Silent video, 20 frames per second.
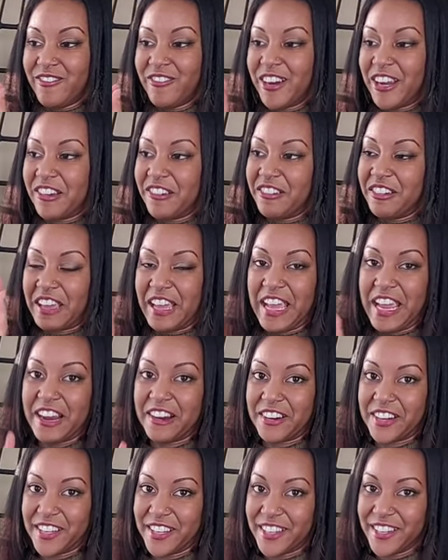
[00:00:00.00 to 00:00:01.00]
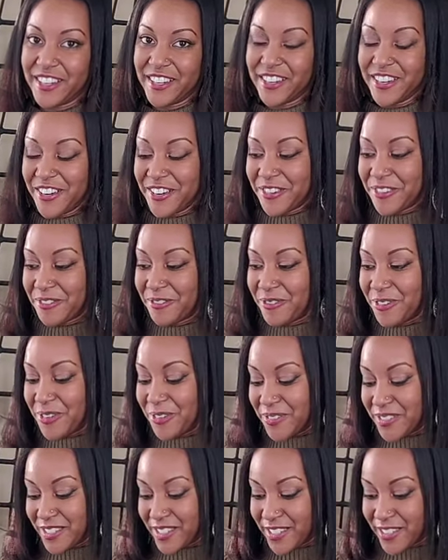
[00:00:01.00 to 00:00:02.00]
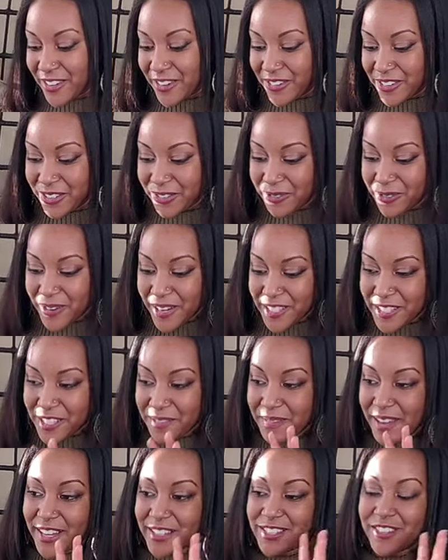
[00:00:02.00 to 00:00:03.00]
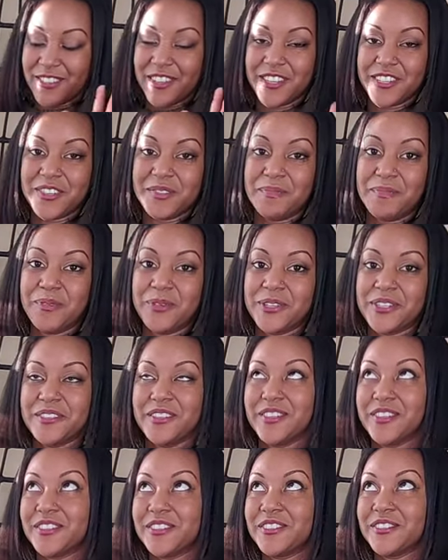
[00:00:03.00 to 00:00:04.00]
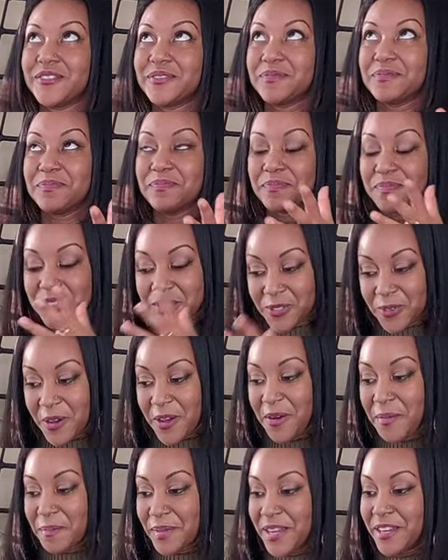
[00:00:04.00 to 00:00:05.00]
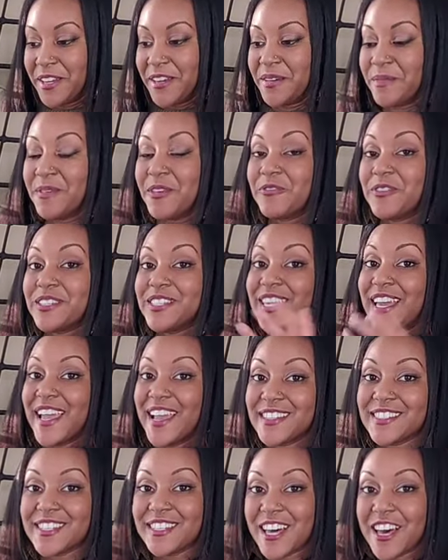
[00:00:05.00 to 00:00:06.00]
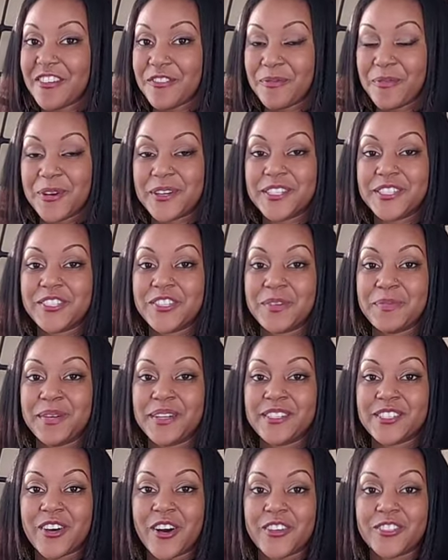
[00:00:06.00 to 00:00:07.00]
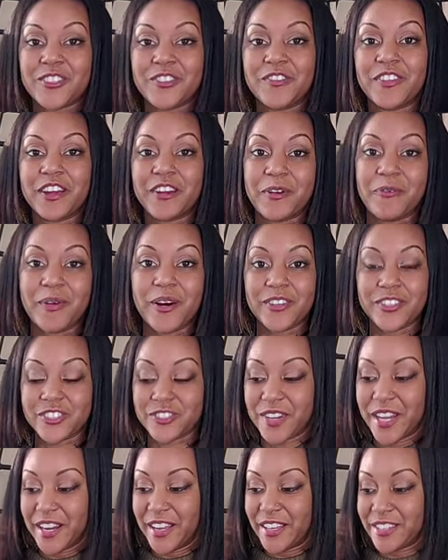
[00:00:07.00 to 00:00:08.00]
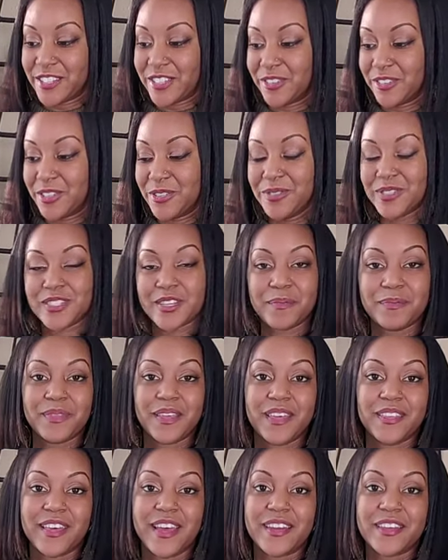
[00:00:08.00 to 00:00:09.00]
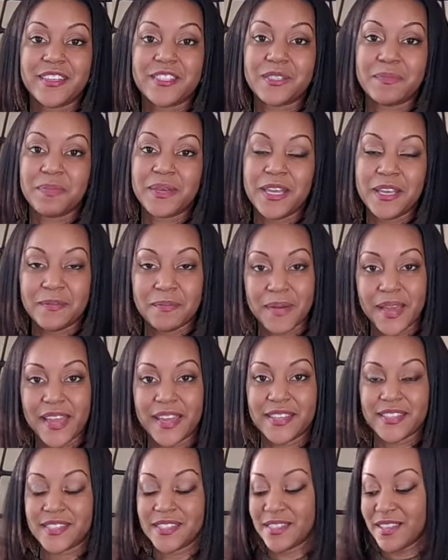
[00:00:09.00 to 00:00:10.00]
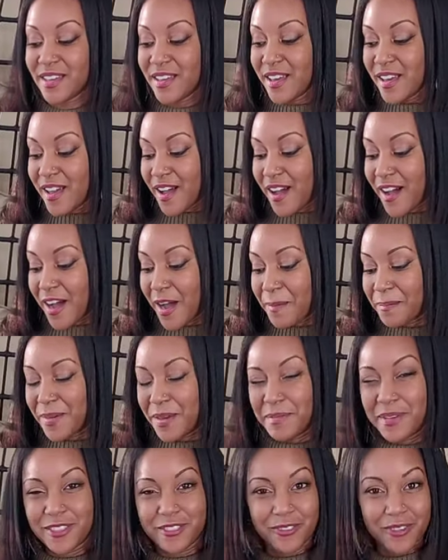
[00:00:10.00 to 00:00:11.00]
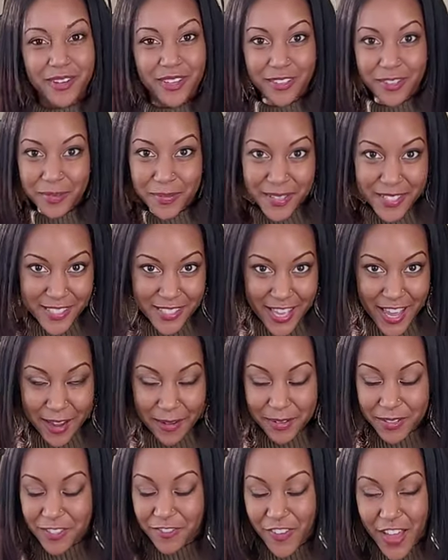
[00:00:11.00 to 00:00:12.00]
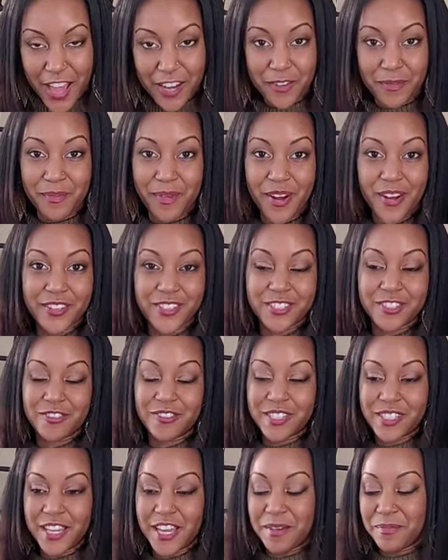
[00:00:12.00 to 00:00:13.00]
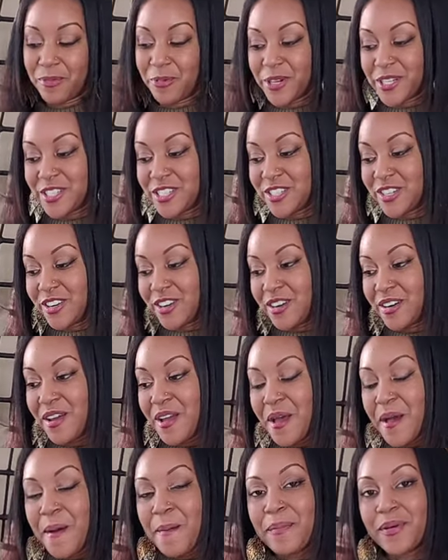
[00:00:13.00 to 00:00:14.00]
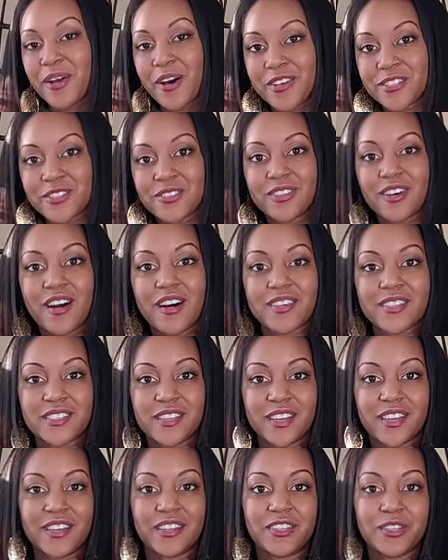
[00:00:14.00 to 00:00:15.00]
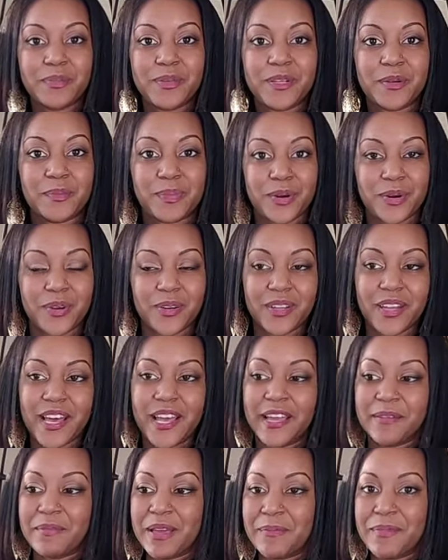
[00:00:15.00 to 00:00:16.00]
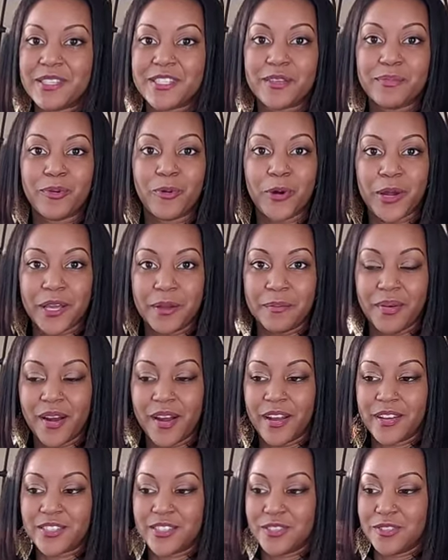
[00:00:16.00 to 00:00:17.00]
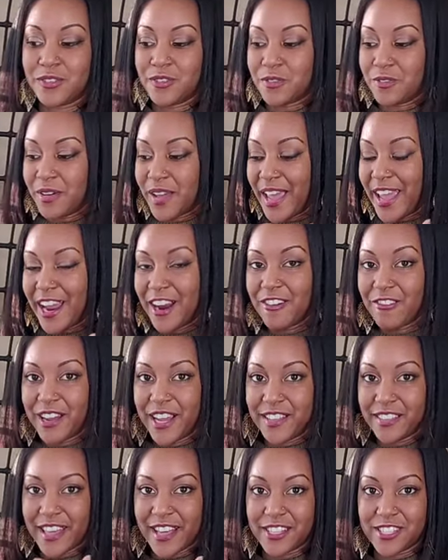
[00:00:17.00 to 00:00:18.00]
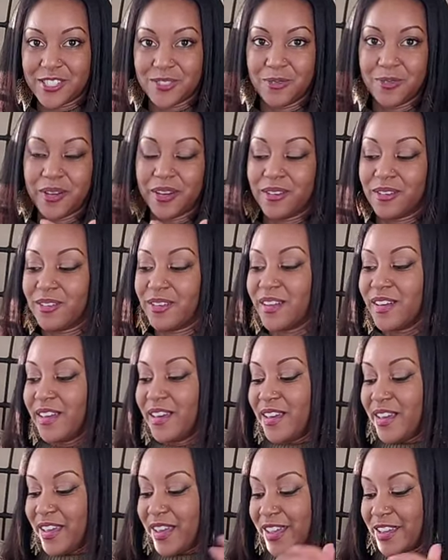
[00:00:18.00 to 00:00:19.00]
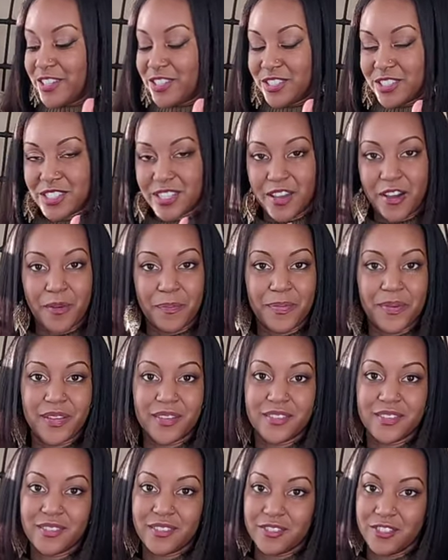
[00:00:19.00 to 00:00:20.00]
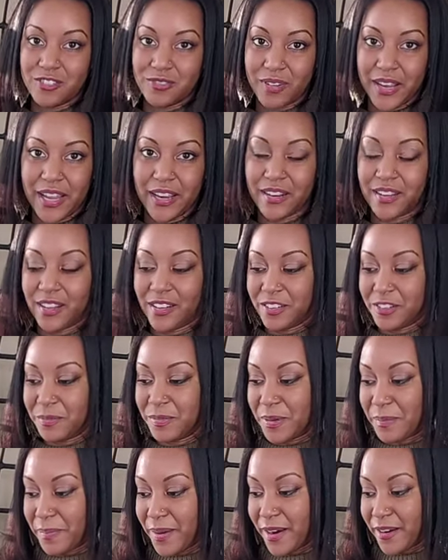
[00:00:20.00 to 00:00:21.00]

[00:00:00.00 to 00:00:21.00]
frail, hairy roots. So you'll want to make sure that your, your soil medium retains a lot of moisture, but is also very well drained. So use something that is peat based, um, maybe throw in a little bit of sphagnum moss to retain moisture, but also toss in a little bit of perlite, maybe some orchid bark to aerate that soil and just help it drain a little bit